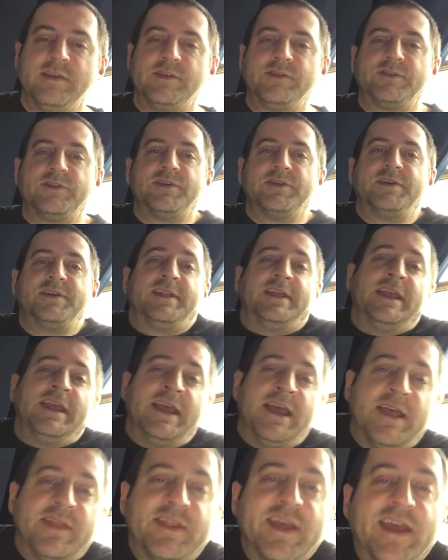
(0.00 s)
So
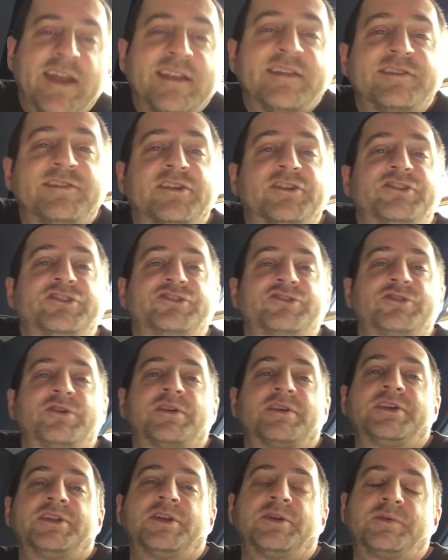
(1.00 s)
that is our
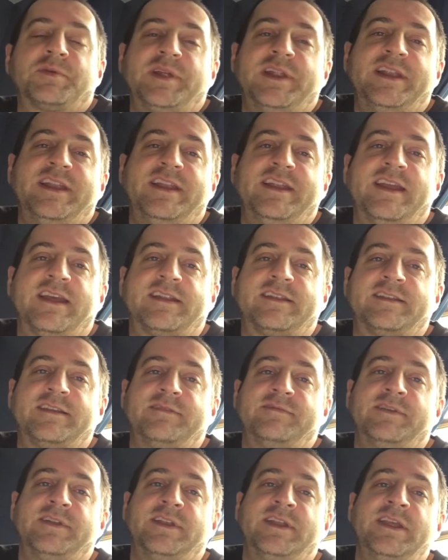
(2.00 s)
short little reading
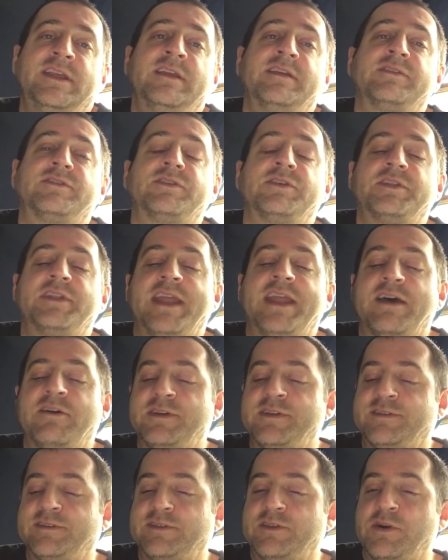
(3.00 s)
activity. So now
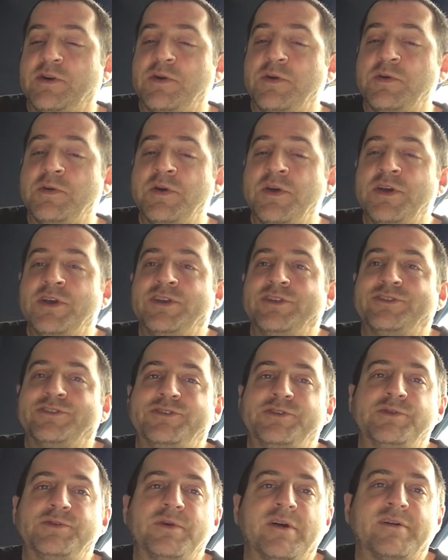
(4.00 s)
let's go
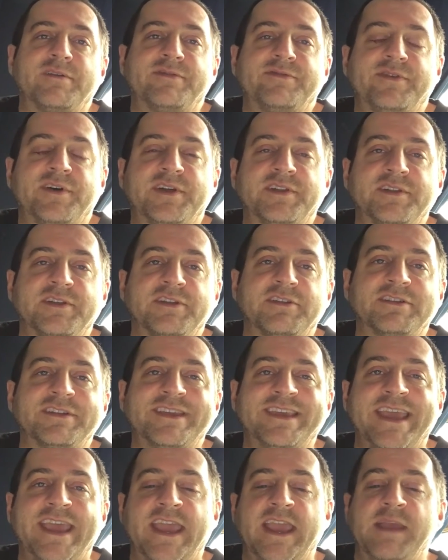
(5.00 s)
to our fun little
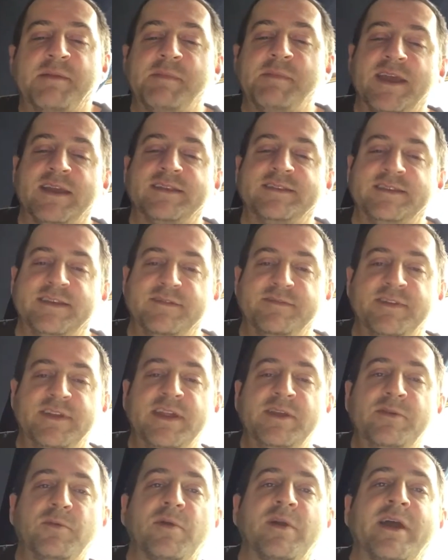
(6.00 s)
game
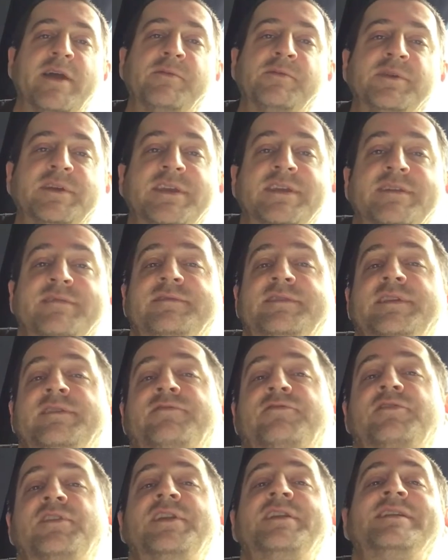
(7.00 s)
activity where I will give
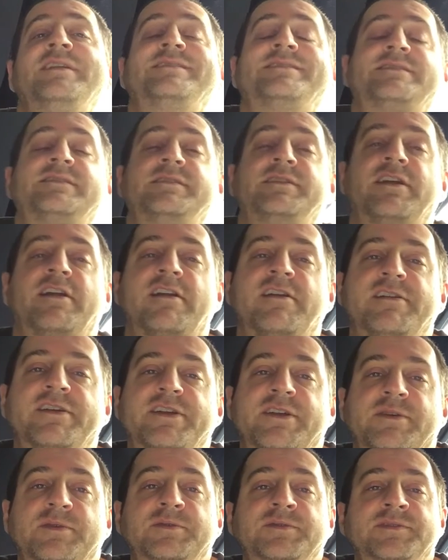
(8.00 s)
different
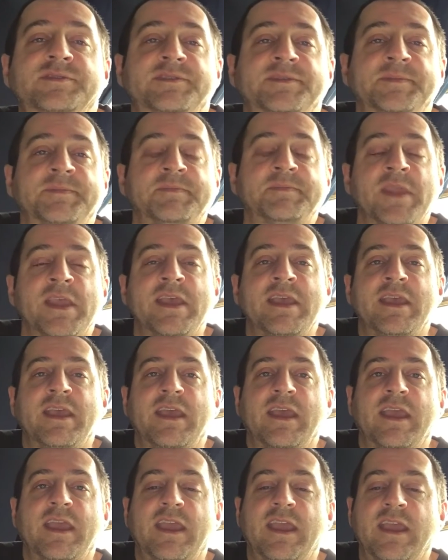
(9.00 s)
scenarios.
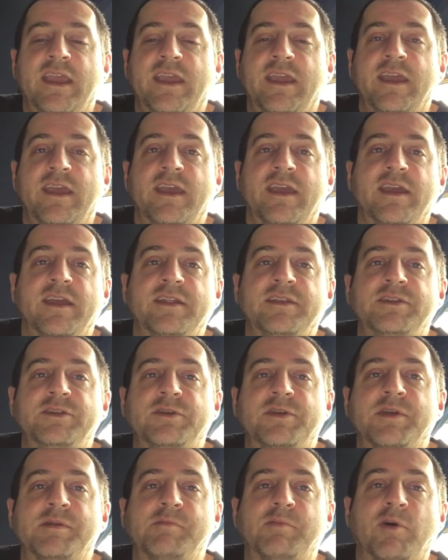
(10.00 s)
And you
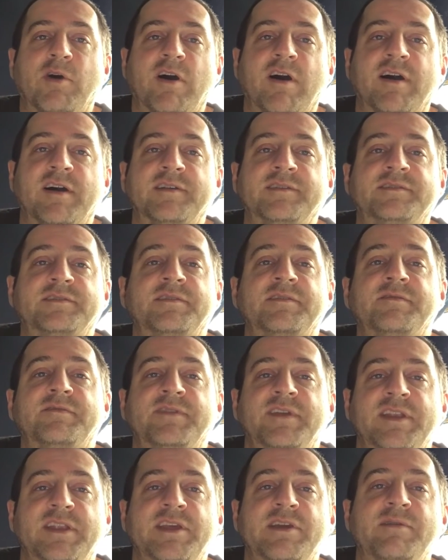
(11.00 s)
can pause the
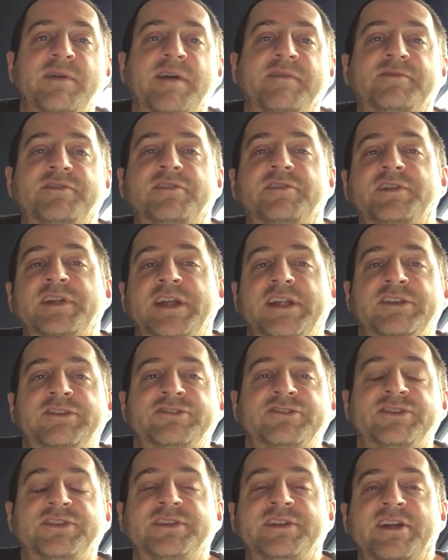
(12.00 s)
video after
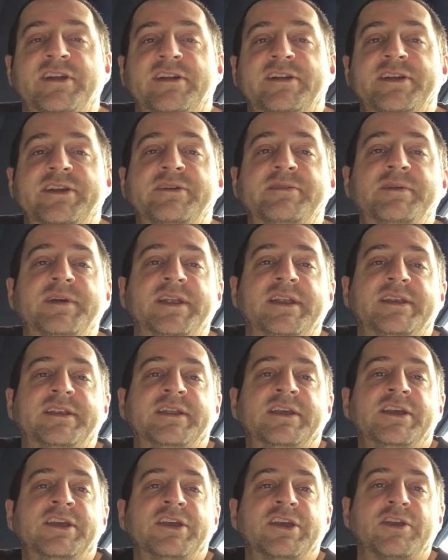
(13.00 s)
each scenario and
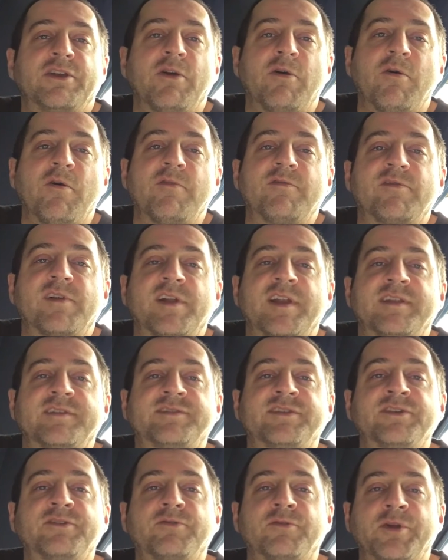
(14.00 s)
go over it
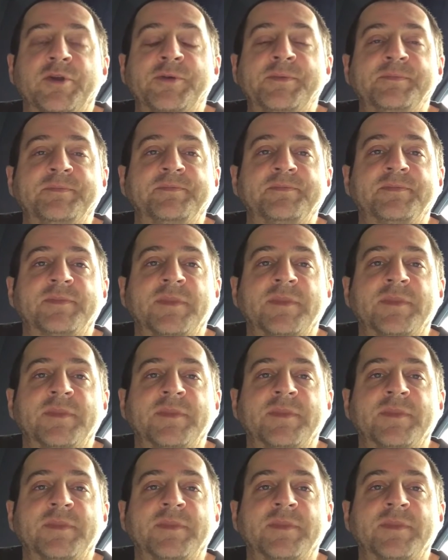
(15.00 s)
as a group